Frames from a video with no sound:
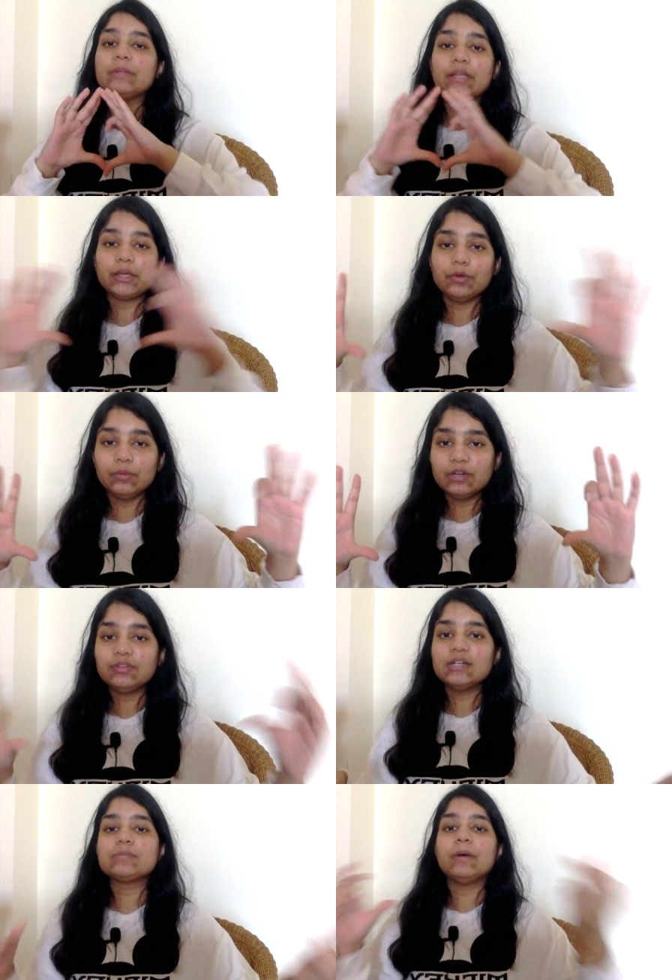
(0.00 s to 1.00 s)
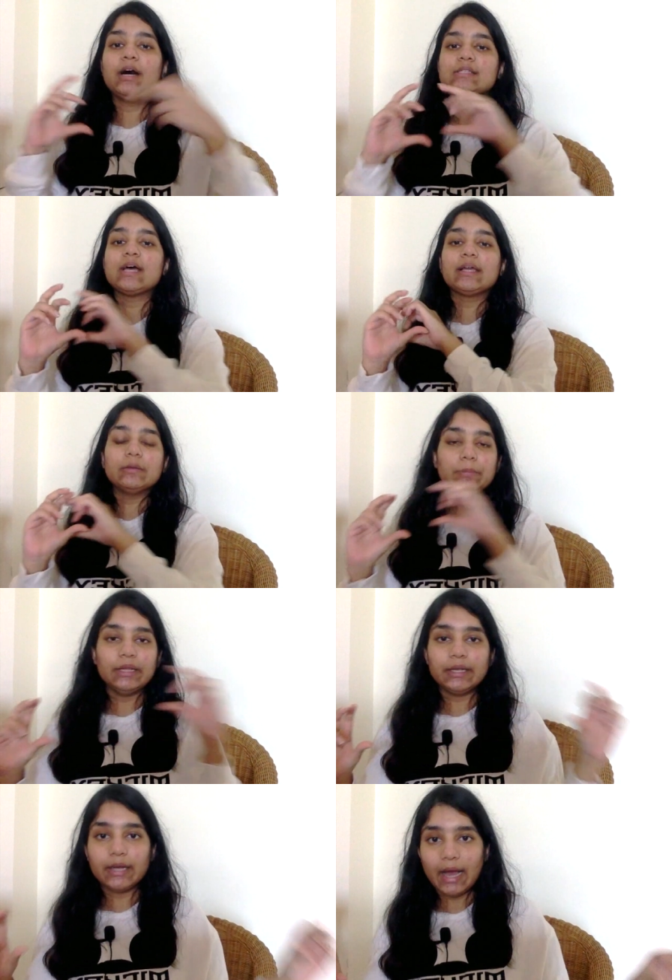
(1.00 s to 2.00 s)
completing UWorld first pass, I
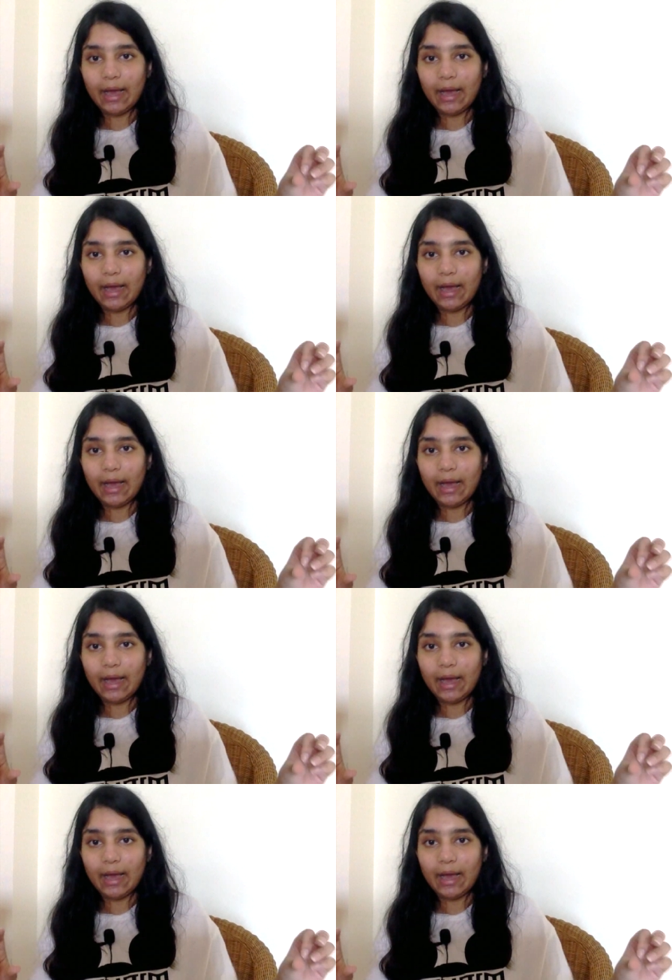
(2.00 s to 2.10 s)
completed